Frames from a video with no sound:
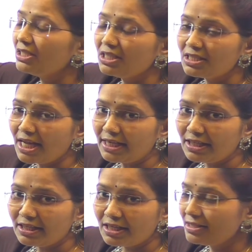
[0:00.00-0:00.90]
it is
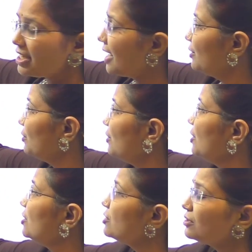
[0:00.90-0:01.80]
acting as an anode,
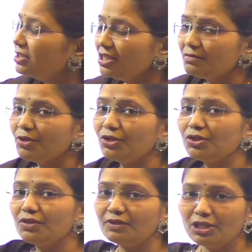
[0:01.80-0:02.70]
so this
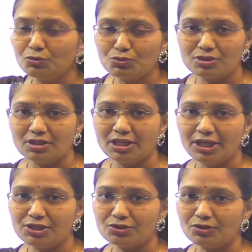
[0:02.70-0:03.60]
mercury will lose the
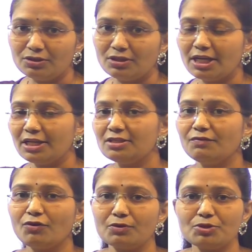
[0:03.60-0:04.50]
electron. There is a
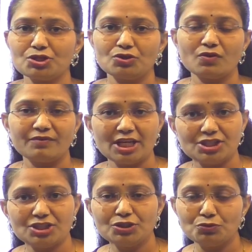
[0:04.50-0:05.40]
formation of
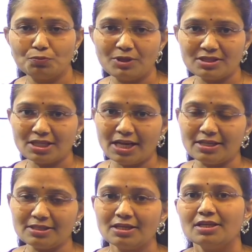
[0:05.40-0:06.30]
Hg2 plus
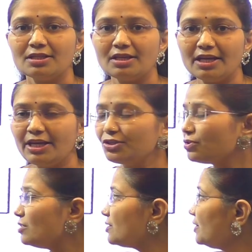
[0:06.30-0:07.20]
ions. The
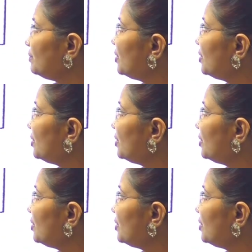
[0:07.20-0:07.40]
electrons will